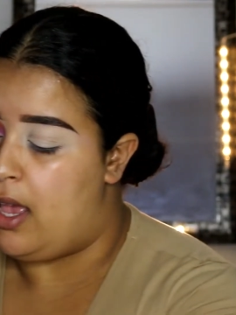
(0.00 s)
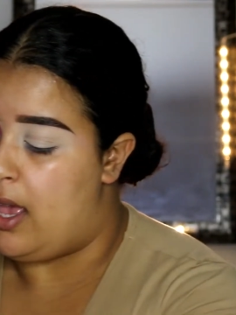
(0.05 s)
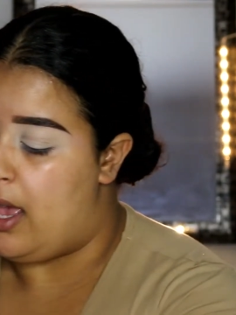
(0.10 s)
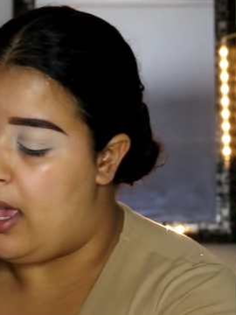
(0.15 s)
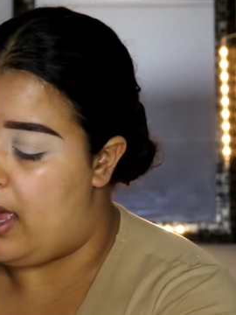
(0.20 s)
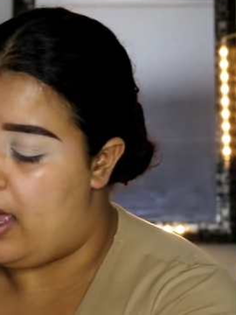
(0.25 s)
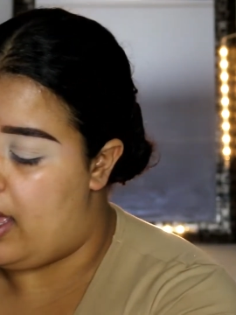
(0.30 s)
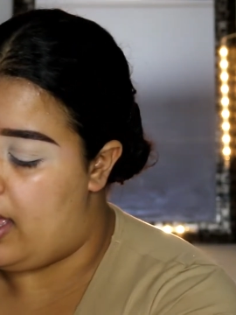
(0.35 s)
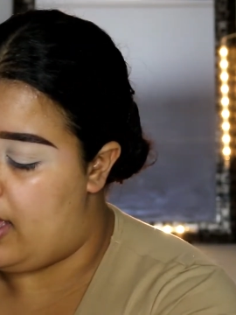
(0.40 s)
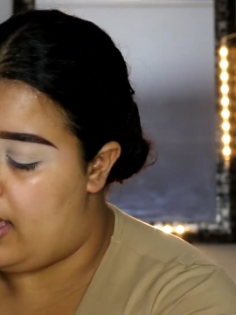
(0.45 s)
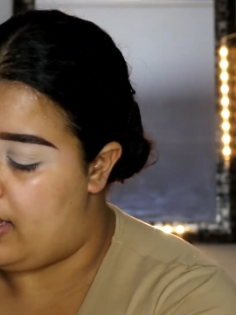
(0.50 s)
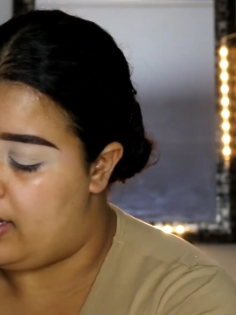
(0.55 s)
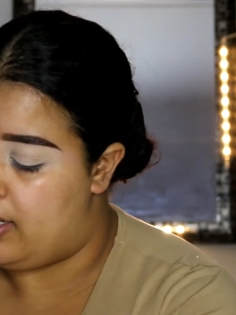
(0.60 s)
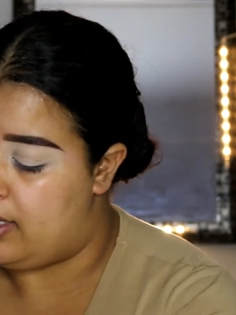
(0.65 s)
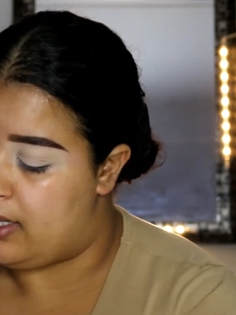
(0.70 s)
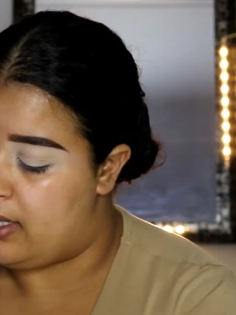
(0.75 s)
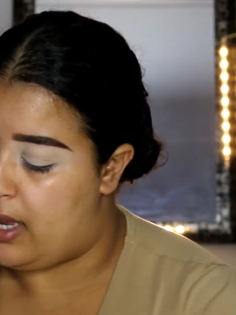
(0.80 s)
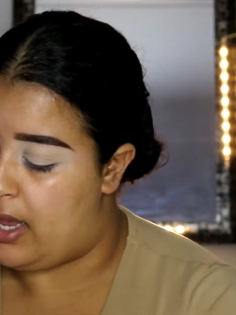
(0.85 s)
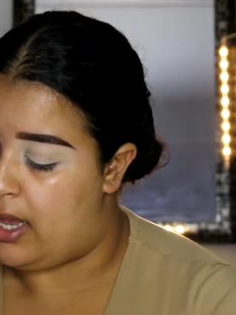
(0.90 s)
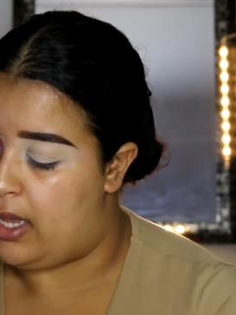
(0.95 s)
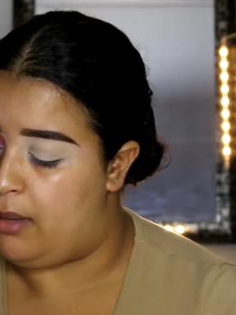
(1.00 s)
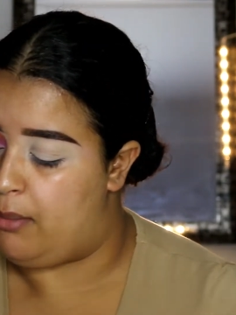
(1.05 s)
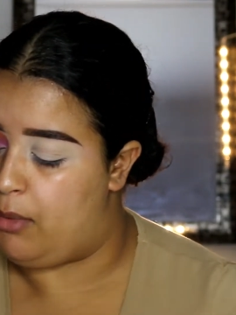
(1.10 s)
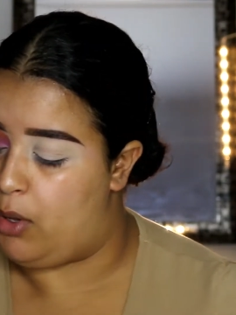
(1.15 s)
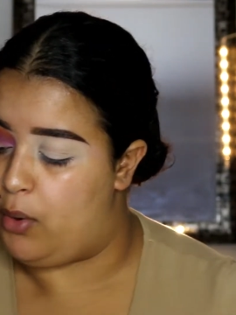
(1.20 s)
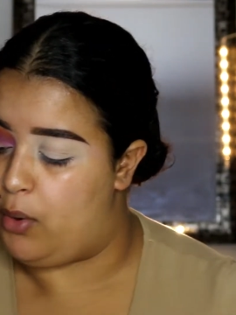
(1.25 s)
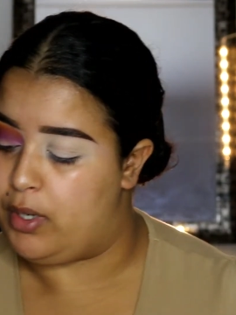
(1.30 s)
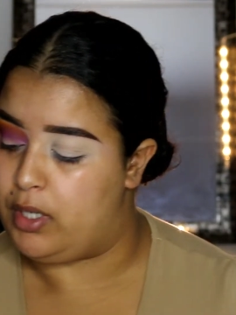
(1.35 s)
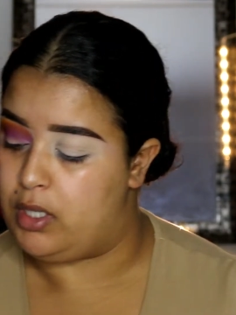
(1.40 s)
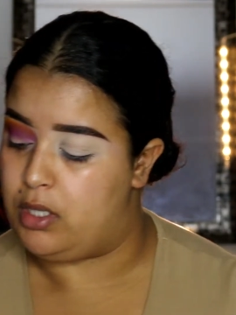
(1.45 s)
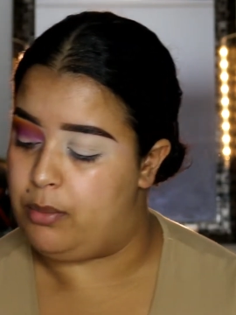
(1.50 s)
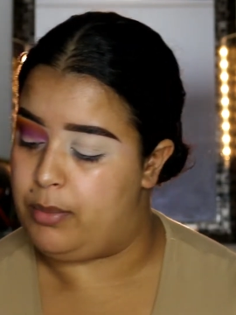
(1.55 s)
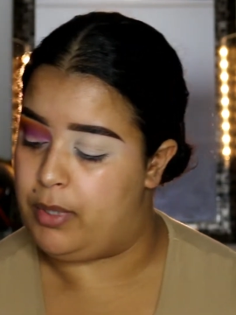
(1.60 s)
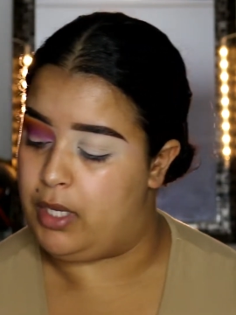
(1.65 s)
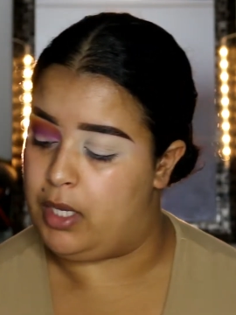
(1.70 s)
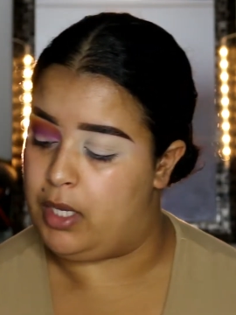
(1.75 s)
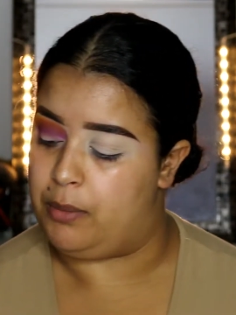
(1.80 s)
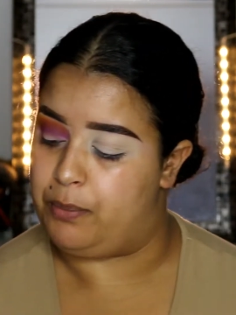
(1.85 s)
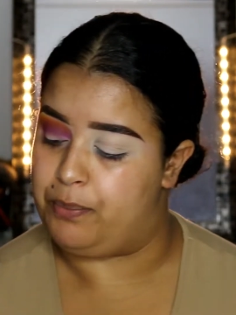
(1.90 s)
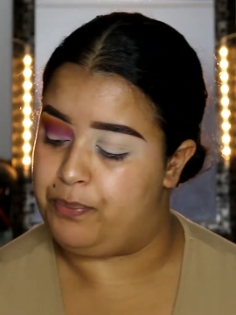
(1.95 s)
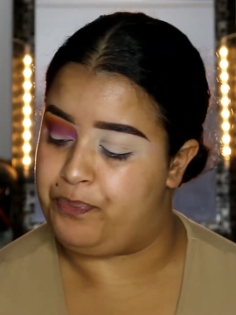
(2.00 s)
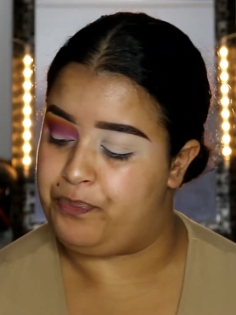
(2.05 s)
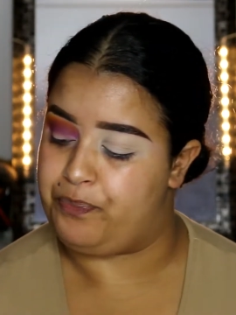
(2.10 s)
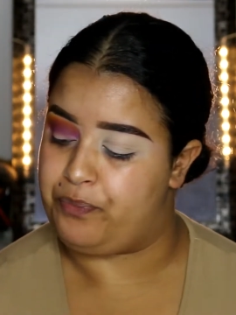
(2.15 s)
and I am going to be